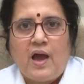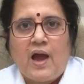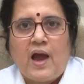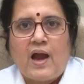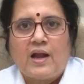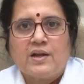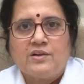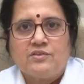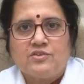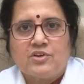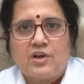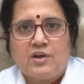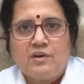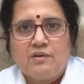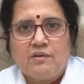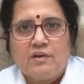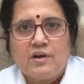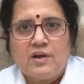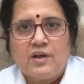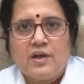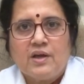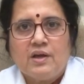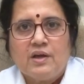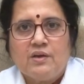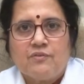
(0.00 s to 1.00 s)
and
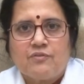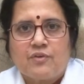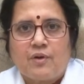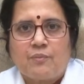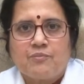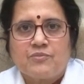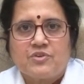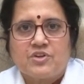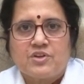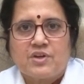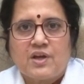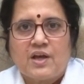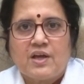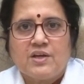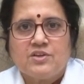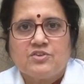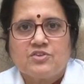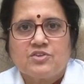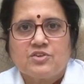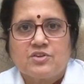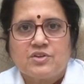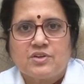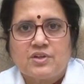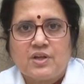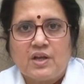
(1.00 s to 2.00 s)
generally from stage
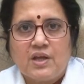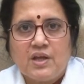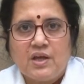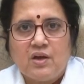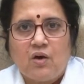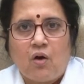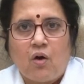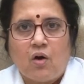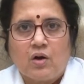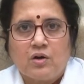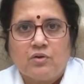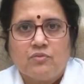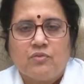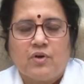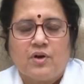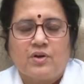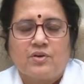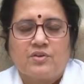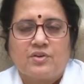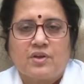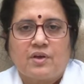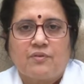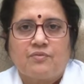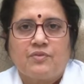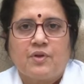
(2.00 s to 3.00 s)
3
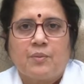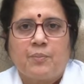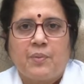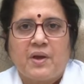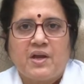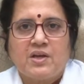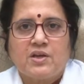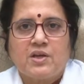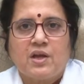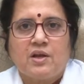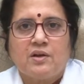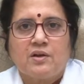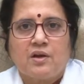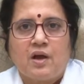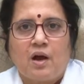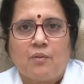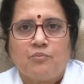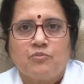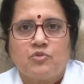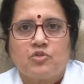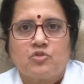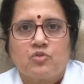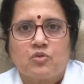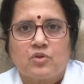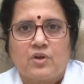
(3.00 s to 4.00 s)
onwards, if the patient
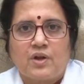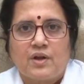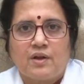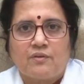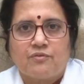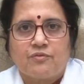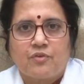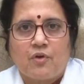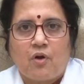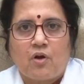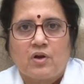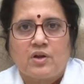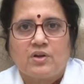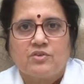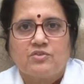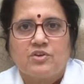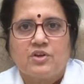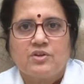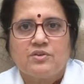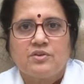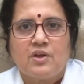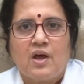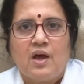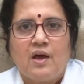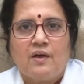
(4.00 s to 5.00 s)
comes to the
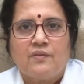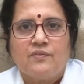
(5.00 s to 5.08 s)
nephrologist,